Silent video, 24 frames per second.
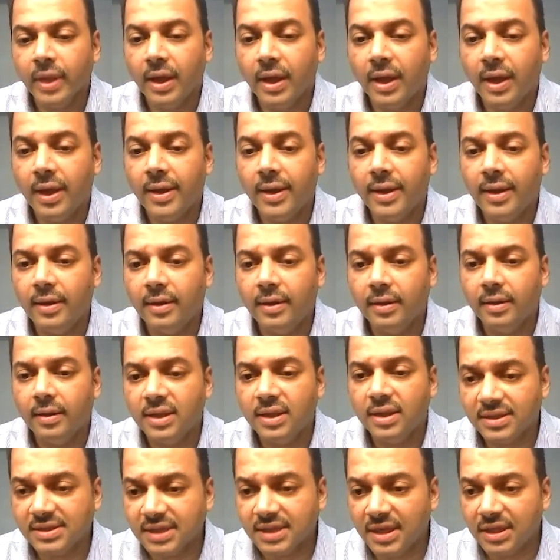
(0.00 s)
And
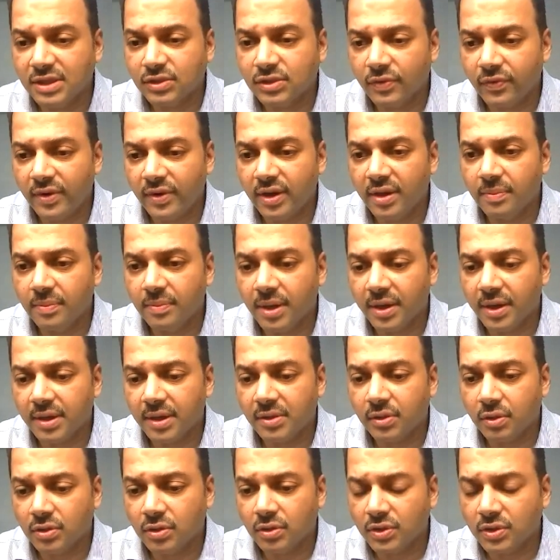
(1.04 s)
the resilience of Indian market
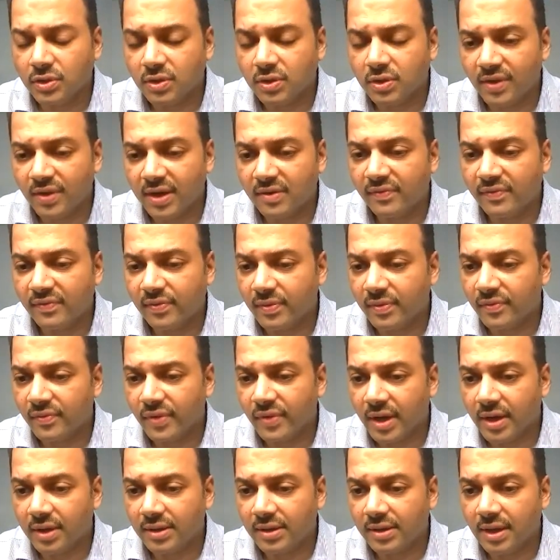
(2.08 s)
is also reflected from the
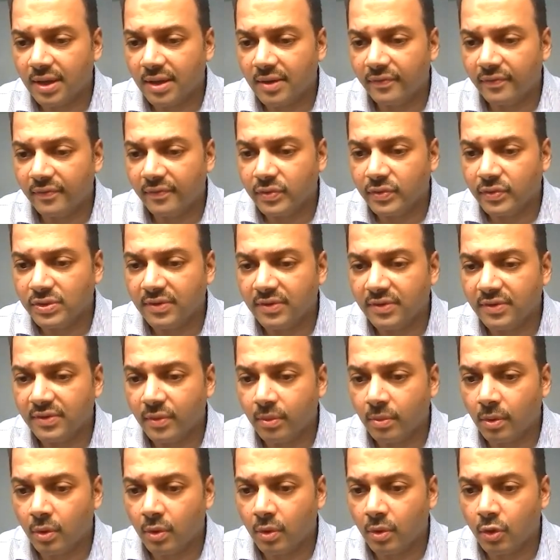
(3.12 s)
fact that if you see
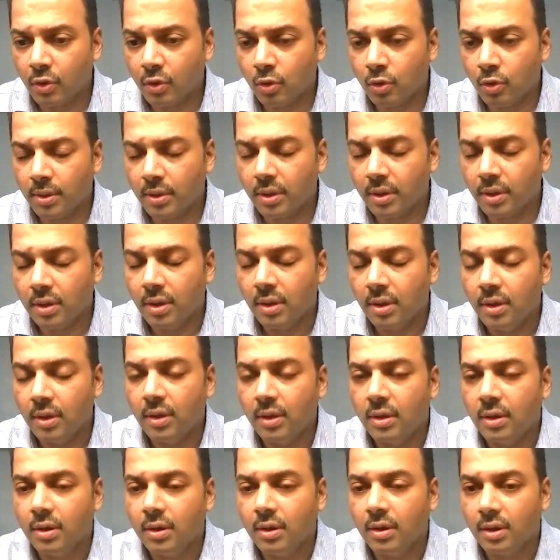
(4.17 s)
from October
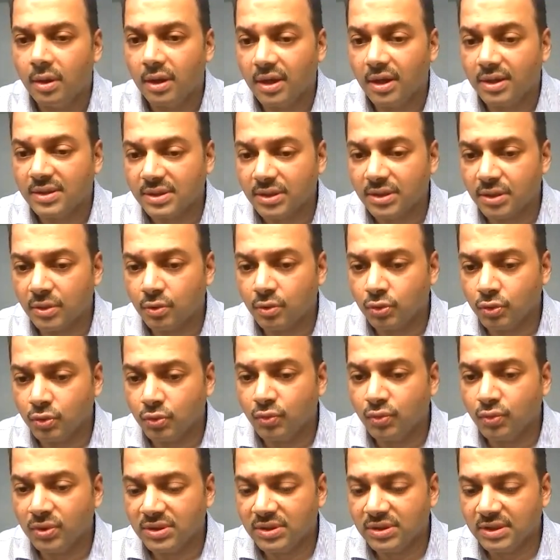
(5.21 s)
last year to
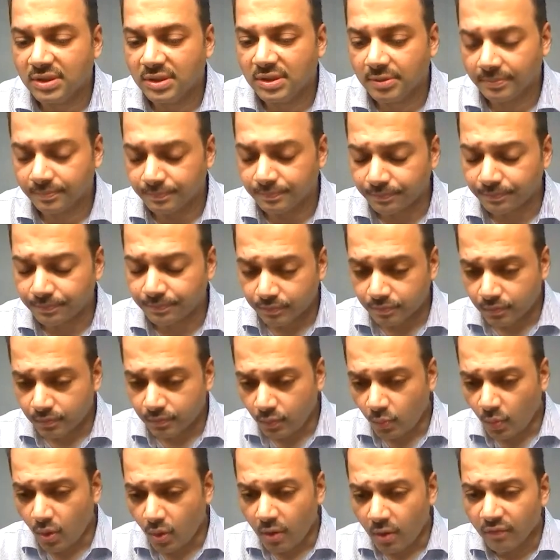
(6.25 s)
June this year,
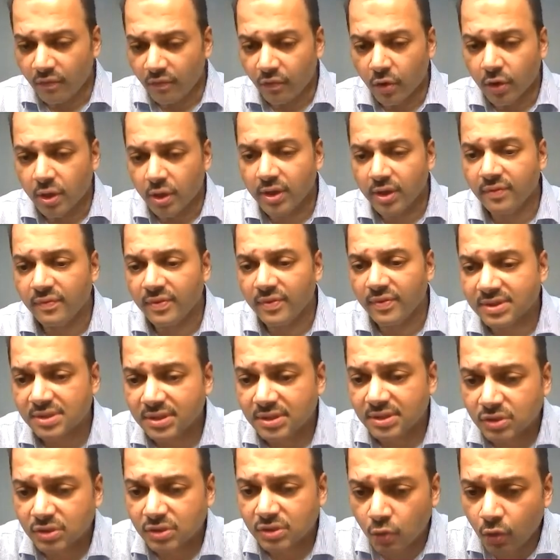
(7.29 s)
foreign
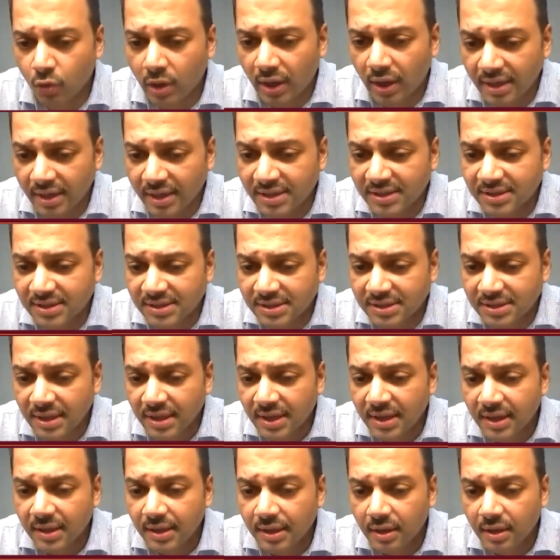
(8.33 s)
investors sold highest
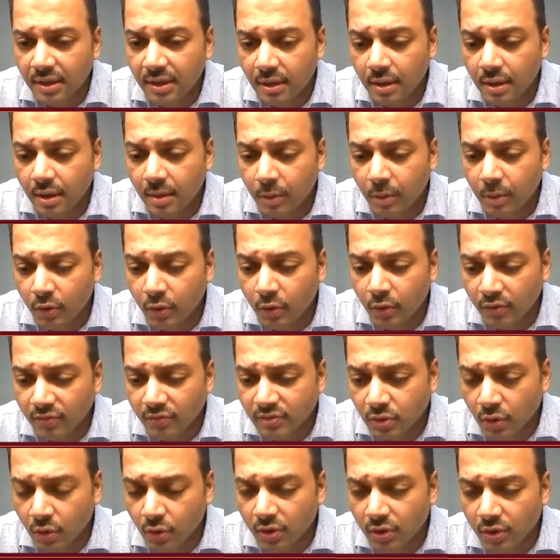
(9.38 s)
amount of
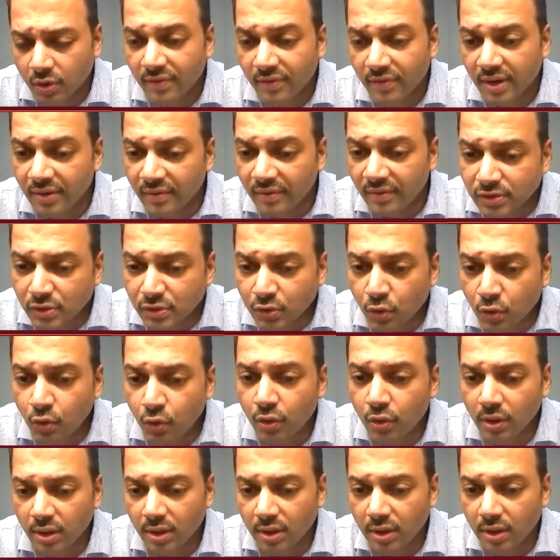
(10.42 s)
stock they've ever sold